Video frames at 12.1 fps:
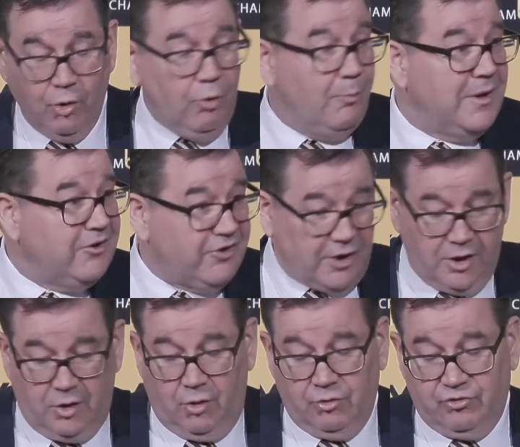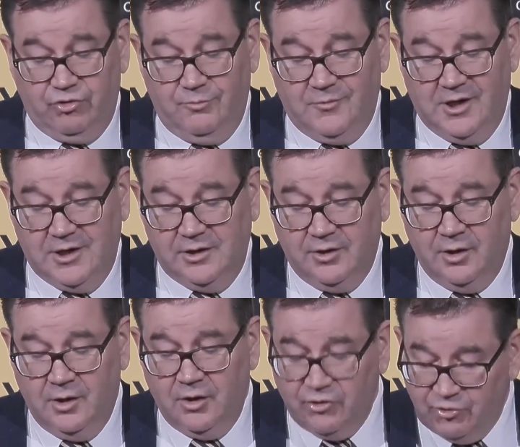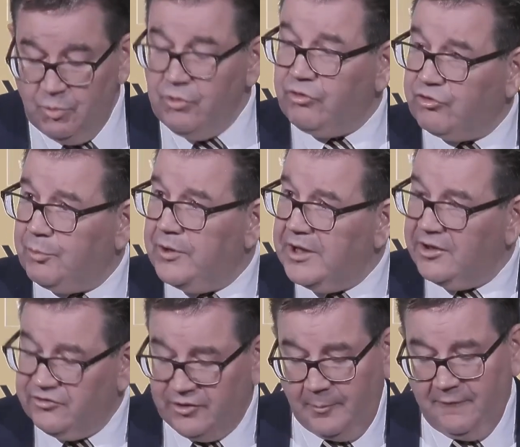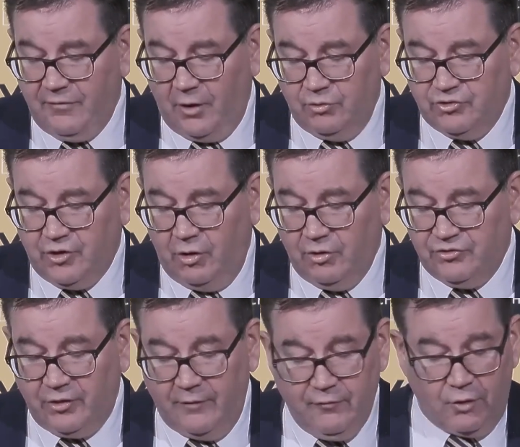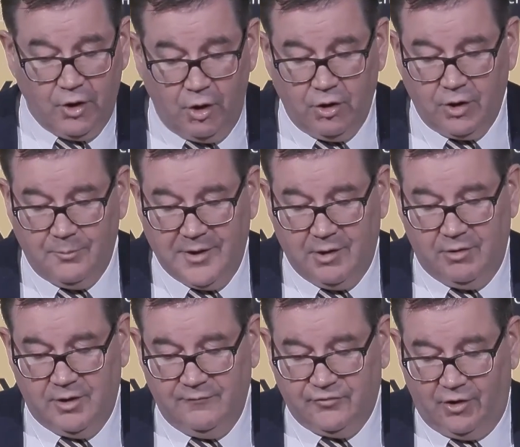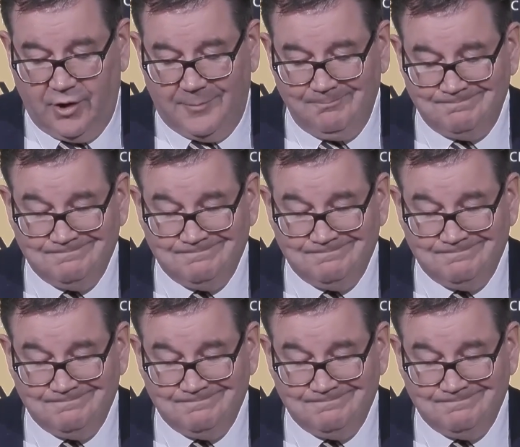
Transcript: or meeting a long-term need is worth spreading some of those costs over a longer period of time.